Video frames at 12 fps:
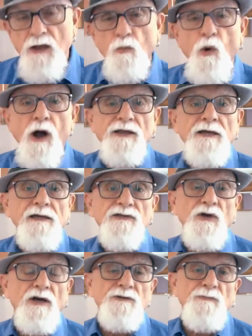Walking has
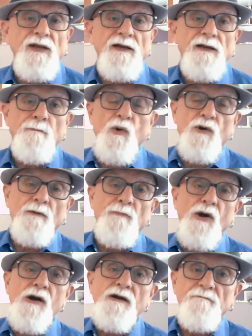always been an important
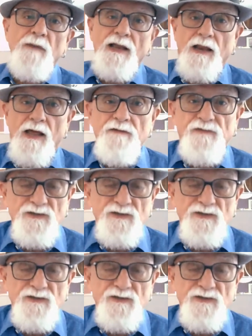part of my life.